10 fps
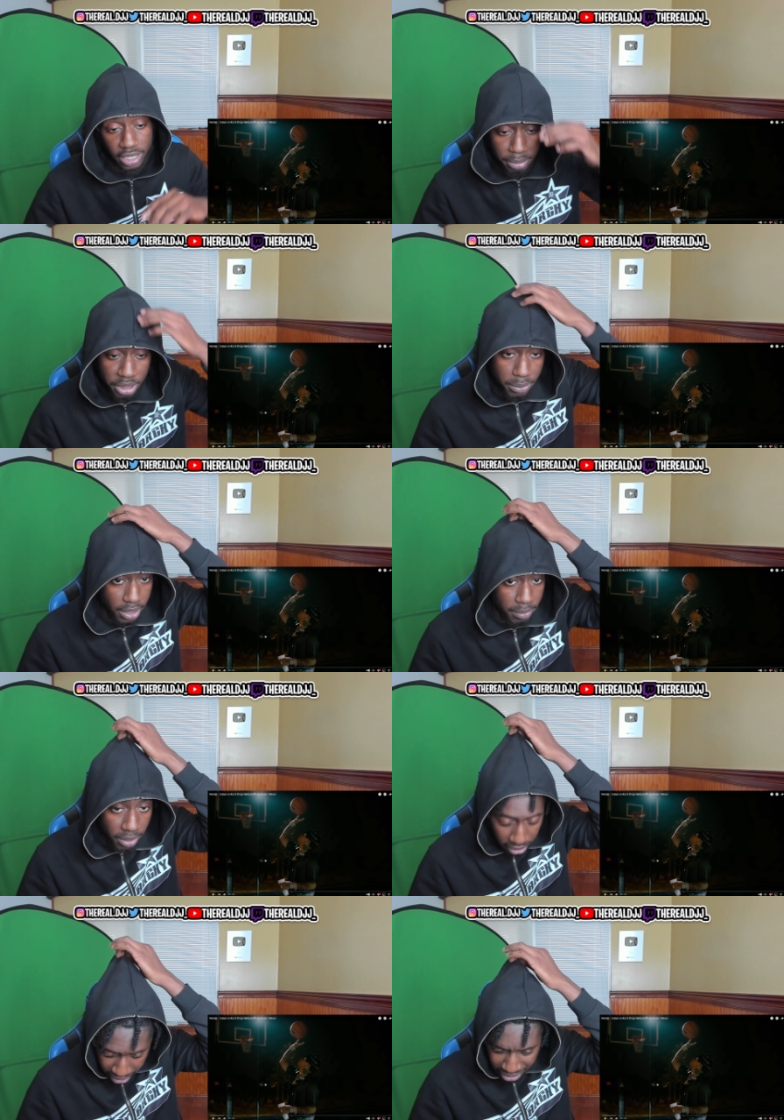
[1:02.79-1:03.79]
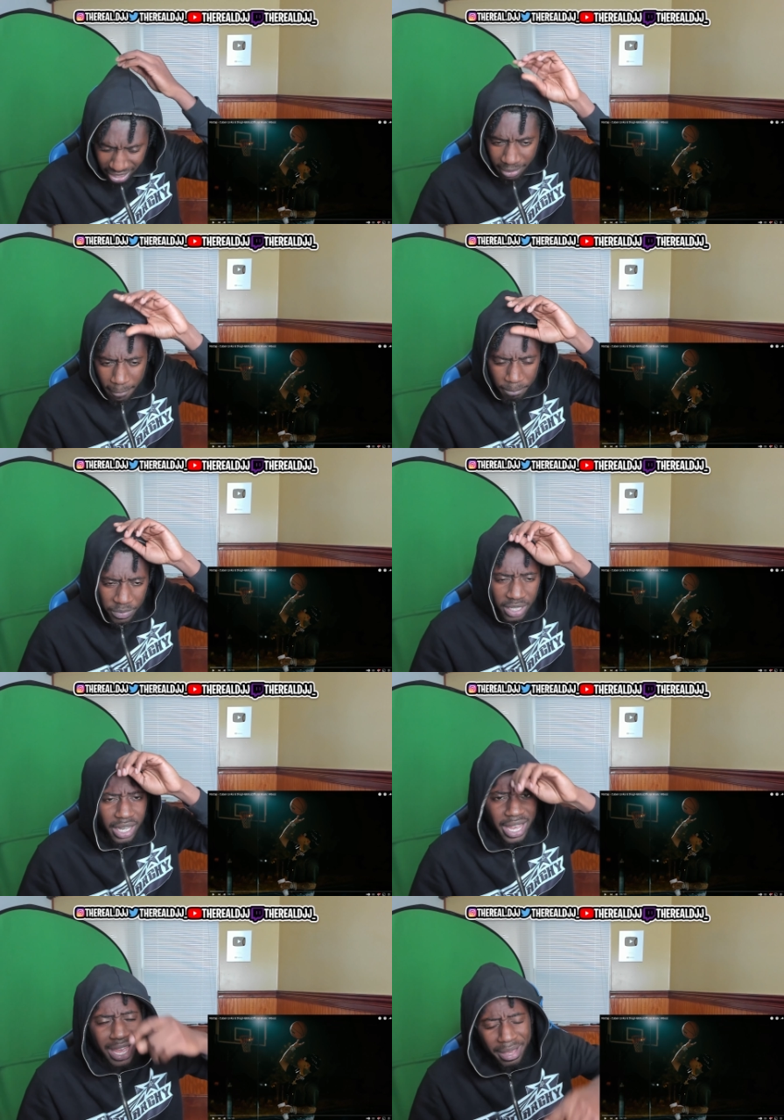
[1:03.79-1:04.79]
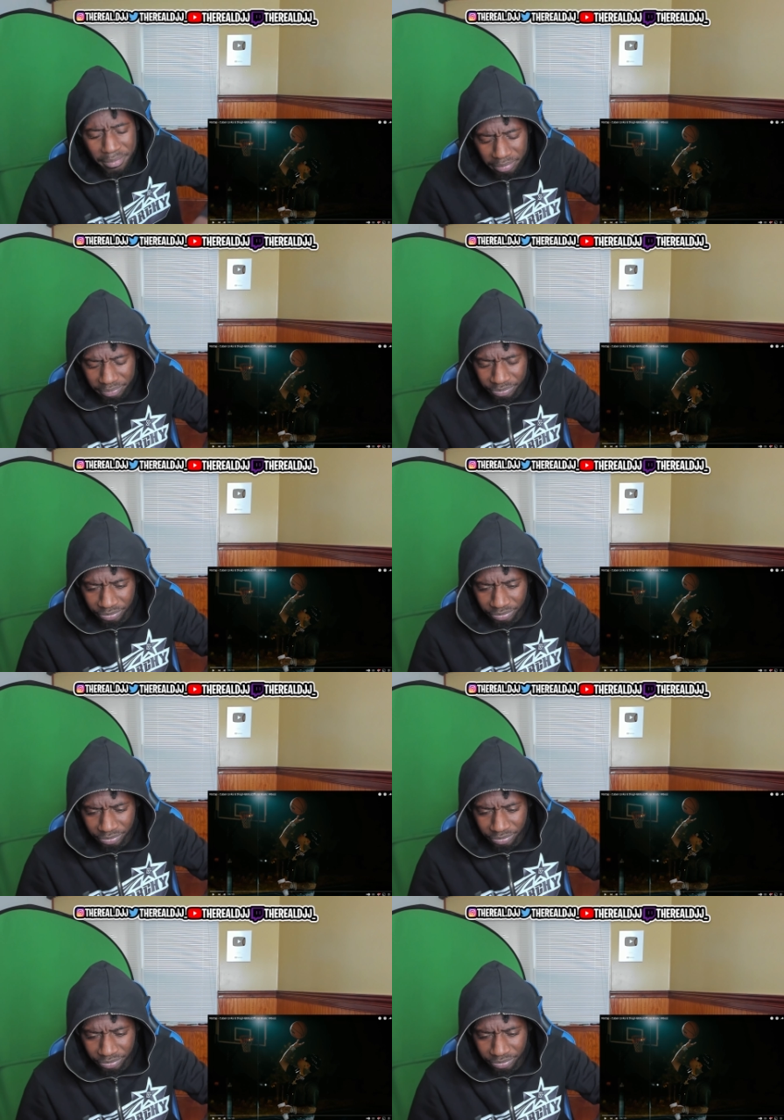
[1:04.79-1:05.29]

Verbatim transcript: he be spitting, man. Like he, him